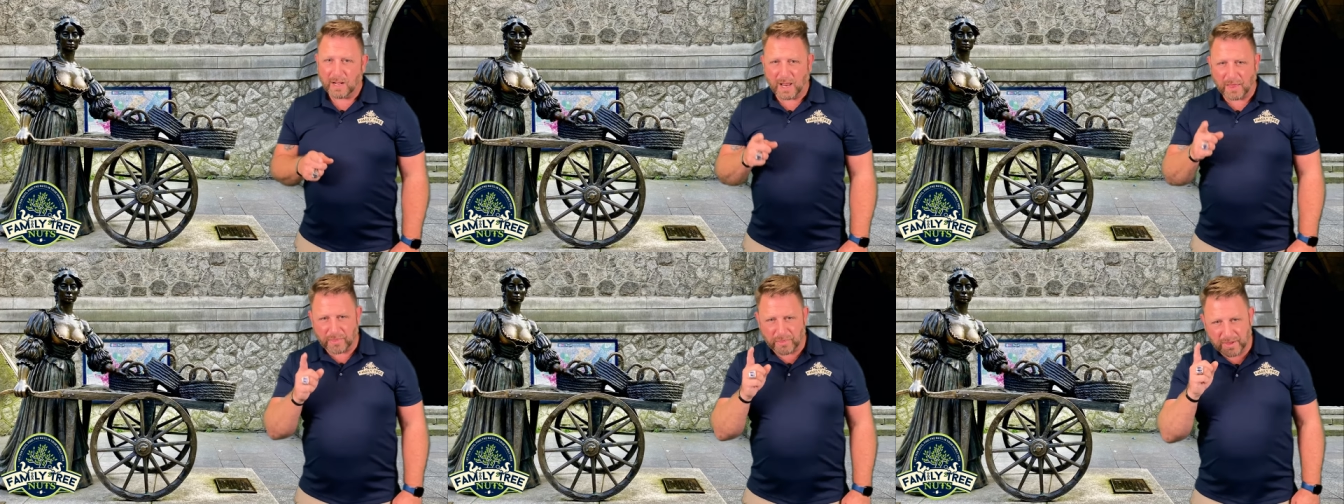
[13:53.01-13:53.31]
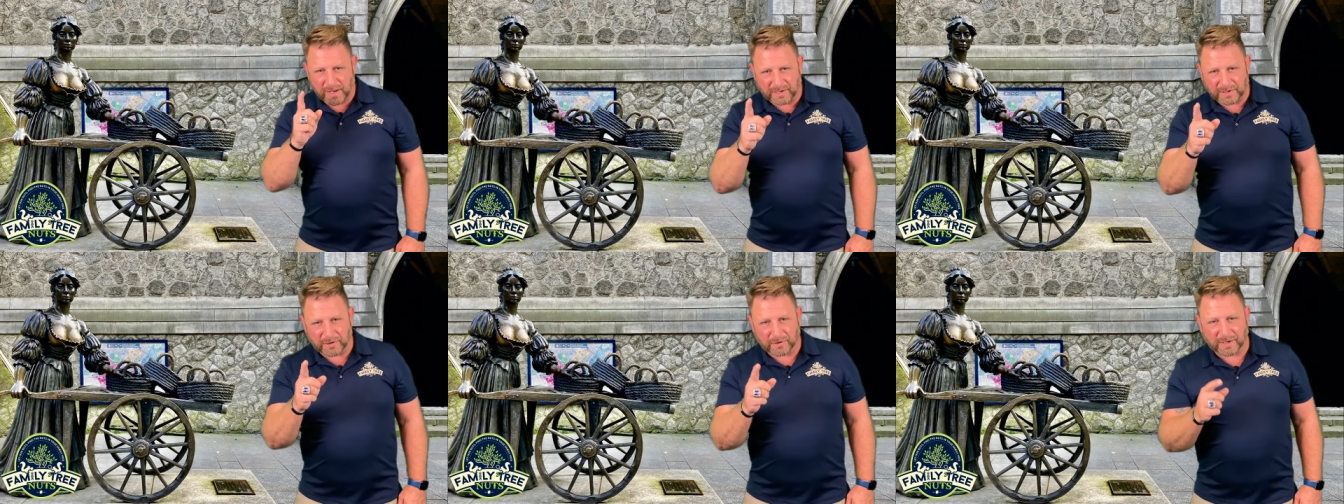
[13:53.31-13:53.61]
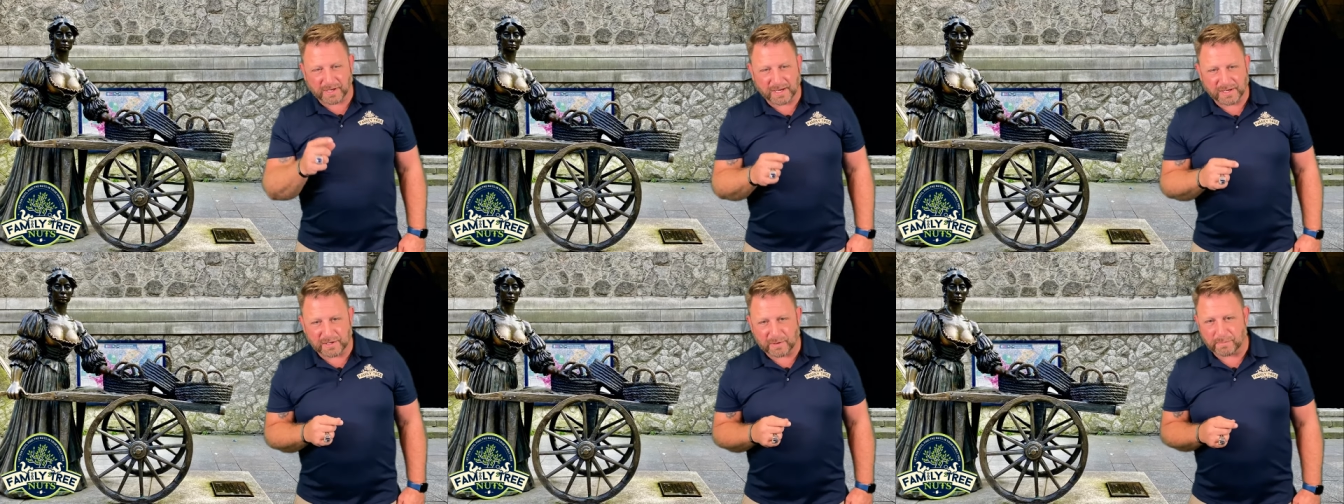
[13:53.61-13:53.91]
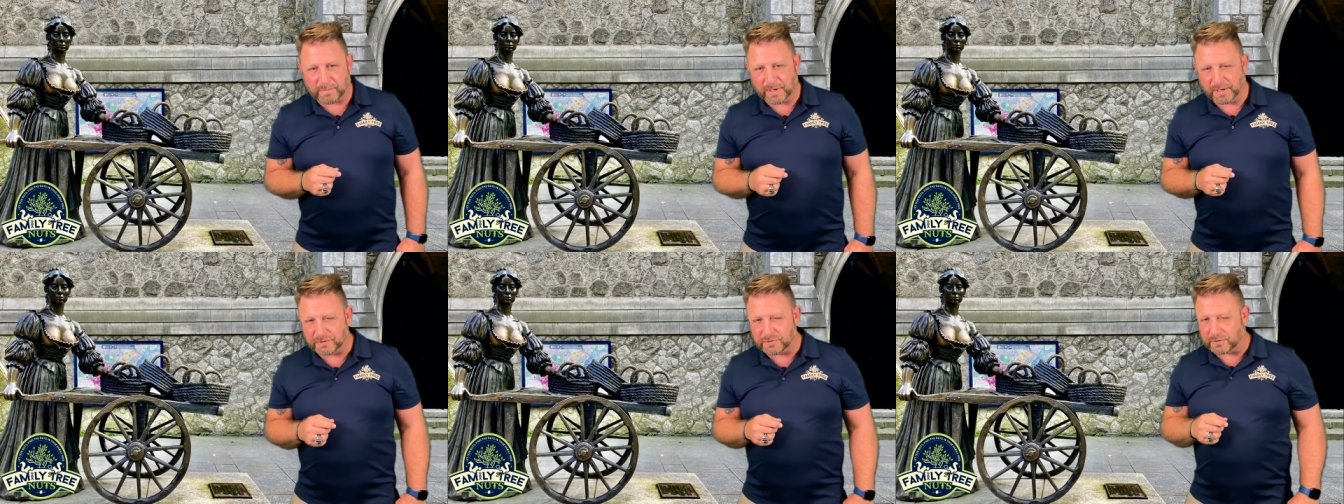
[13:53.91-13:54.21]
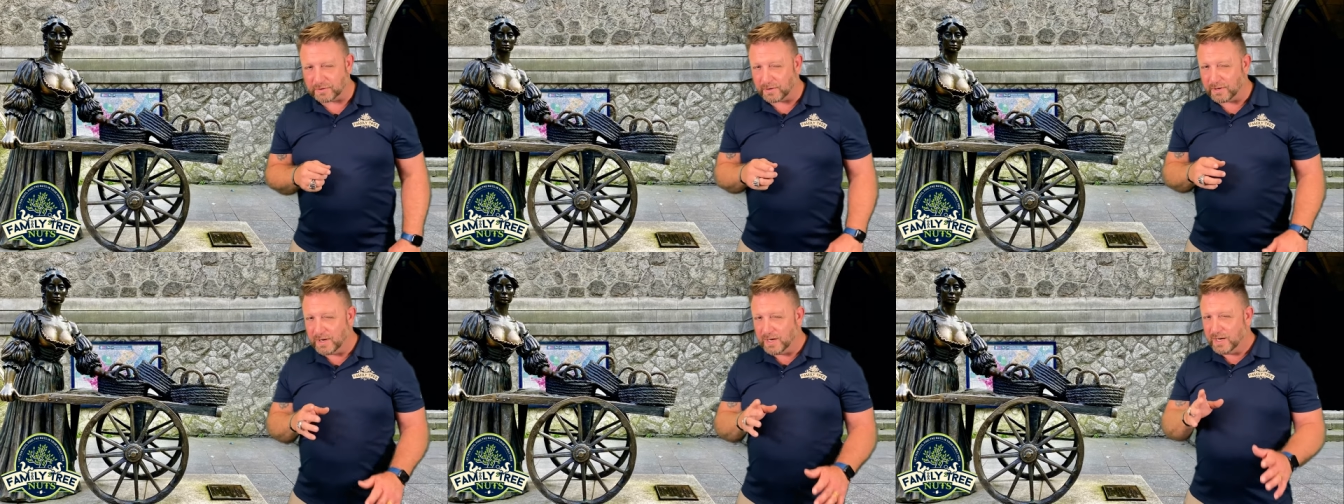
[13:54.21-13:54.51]
I think you're getting the
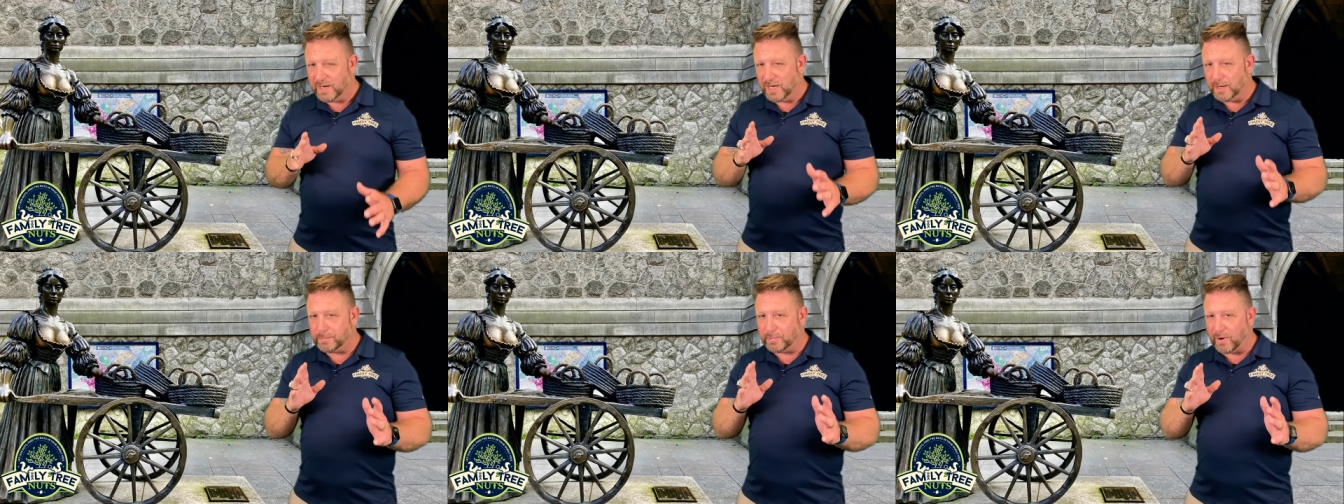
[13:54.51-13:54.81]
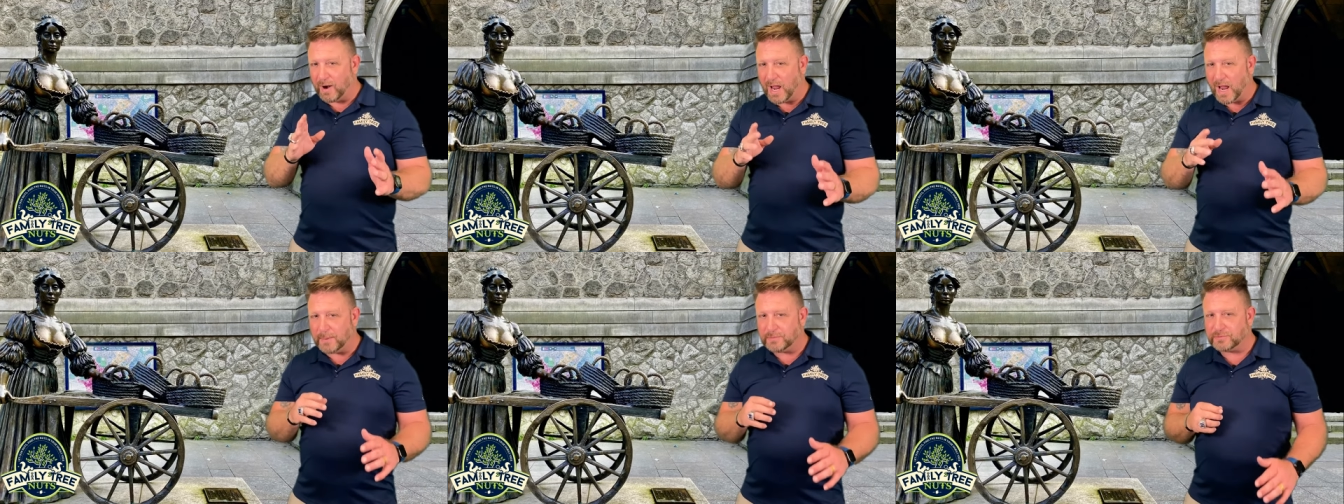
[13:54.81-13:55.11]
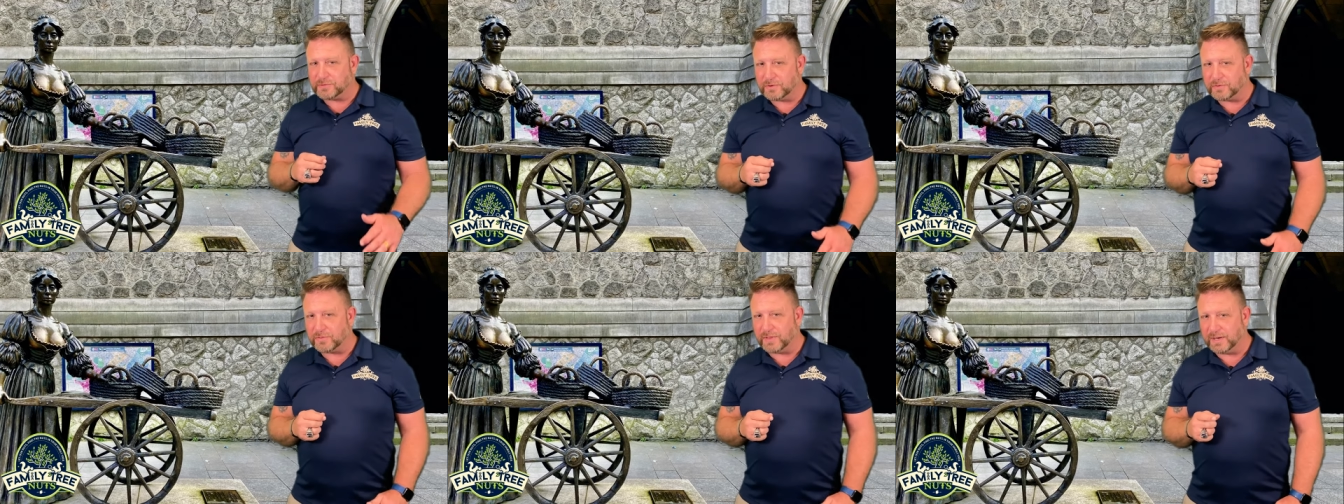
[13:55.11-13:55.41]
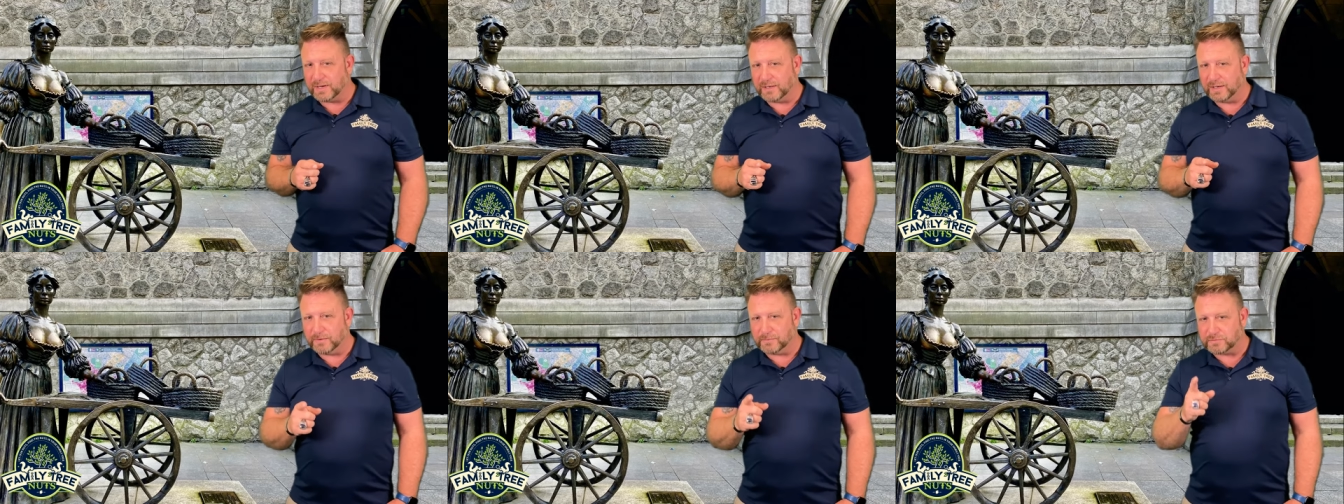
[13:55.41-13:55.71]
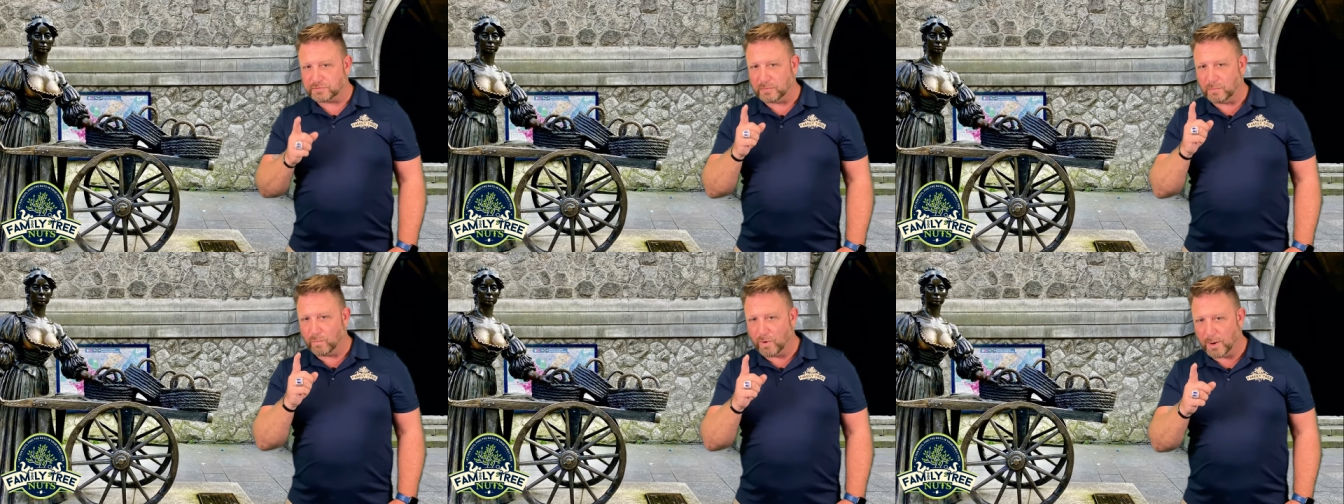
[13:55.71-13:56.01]
picture, and perhaps you're thinking
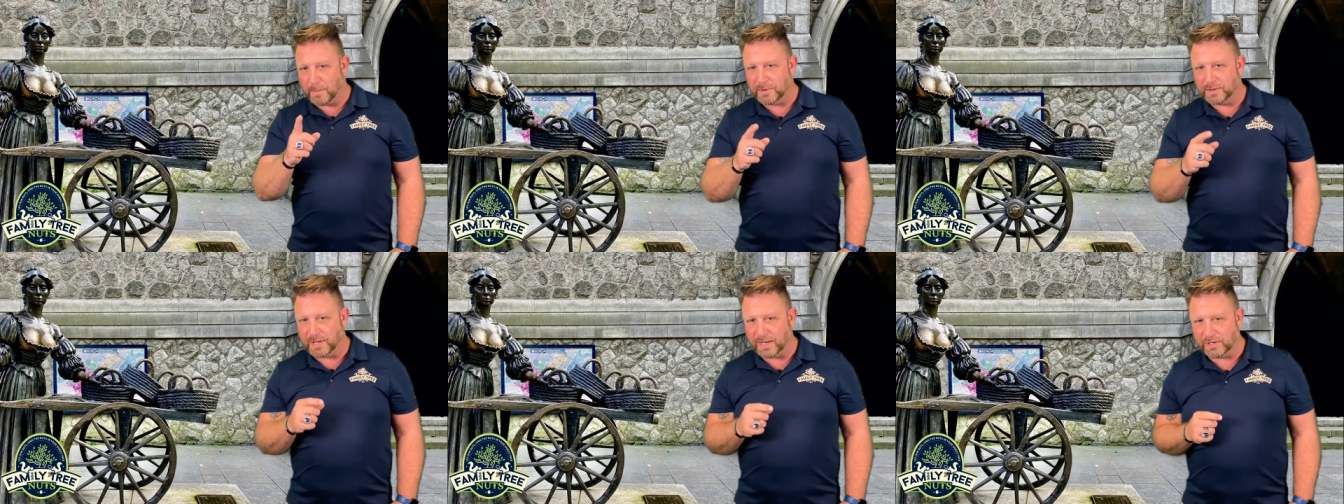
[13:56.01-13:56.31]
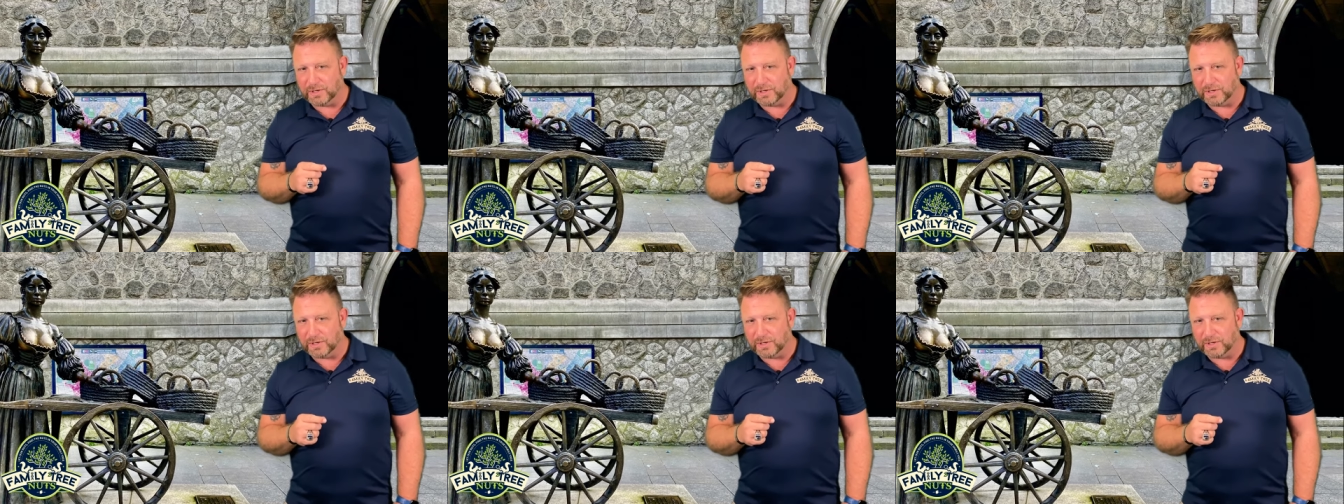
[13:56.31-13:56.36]
of some women